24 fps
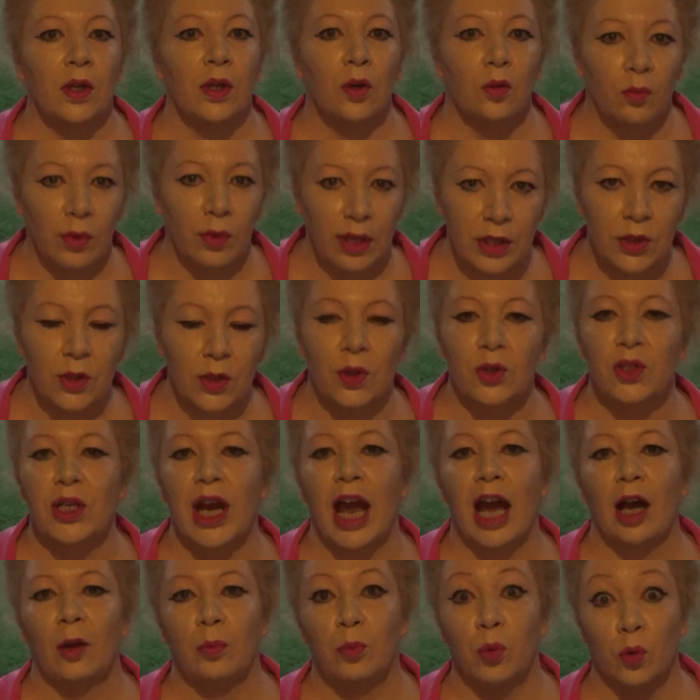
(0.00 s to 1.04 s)
research
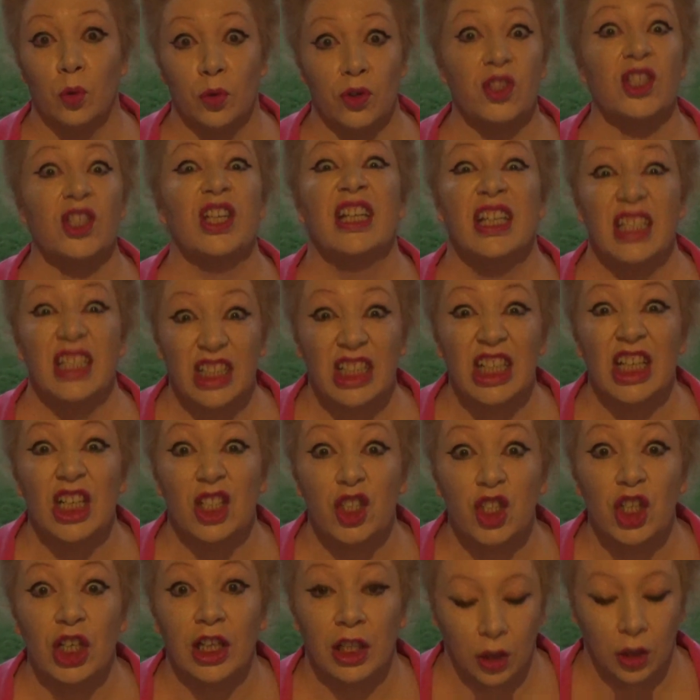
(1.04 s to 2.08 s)
outputs,
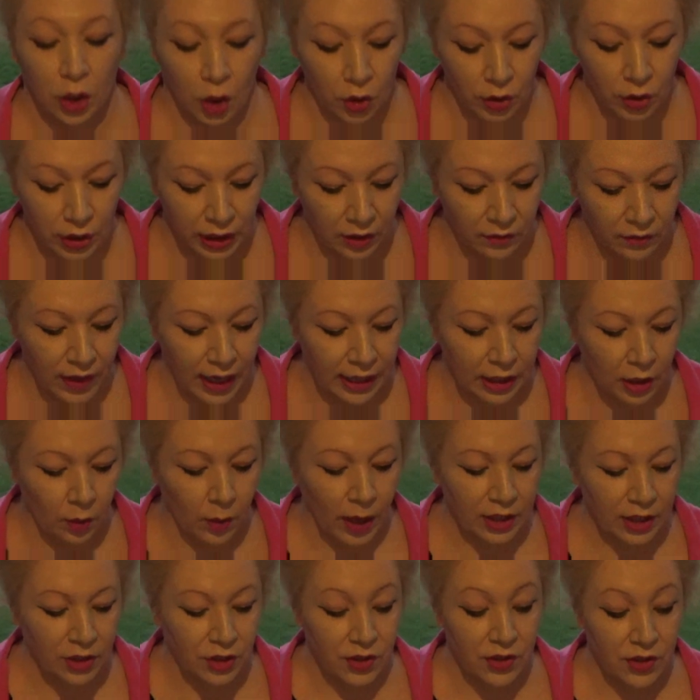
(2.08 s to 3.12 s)
teaching and learning
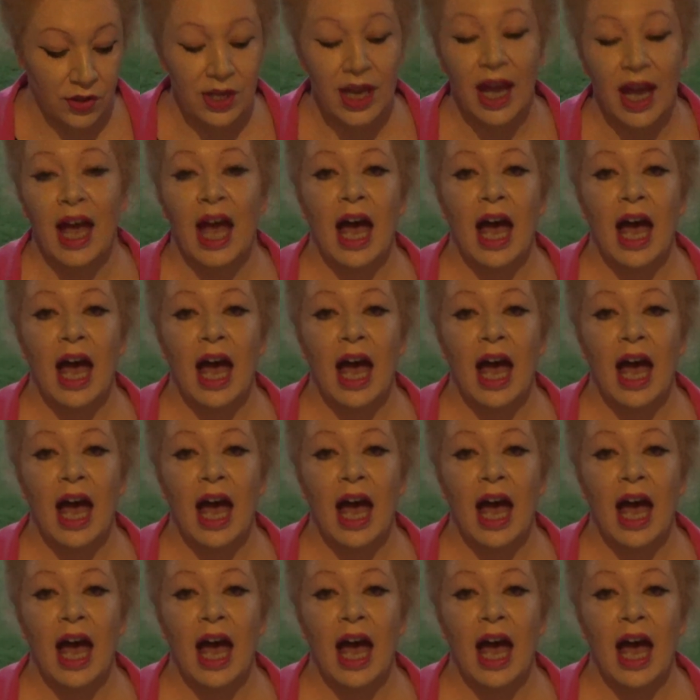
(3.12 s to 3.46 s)
evaluations,